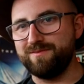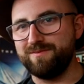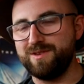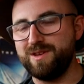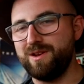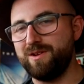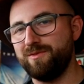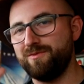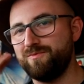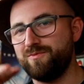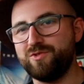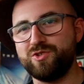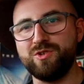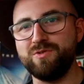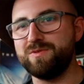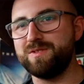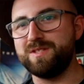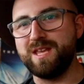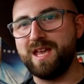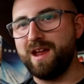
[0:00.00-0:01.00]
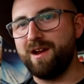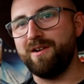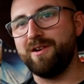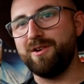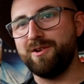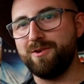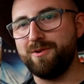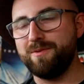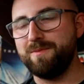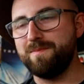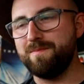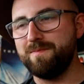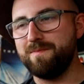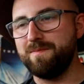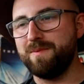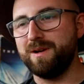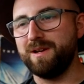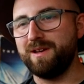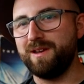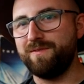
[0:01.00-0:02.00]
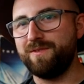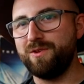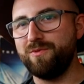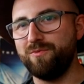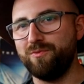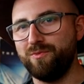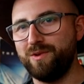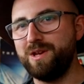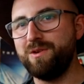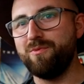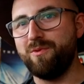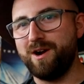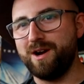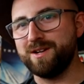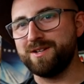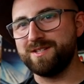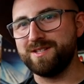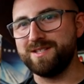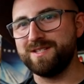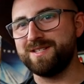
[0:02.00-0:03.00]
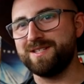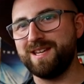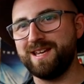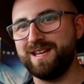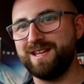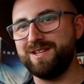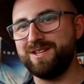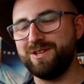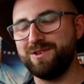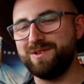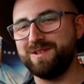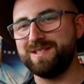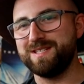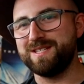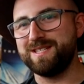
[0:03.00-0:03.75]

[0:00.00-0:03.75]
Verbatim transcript: you know, shoots the arrow, but if you rewatch the scene, you can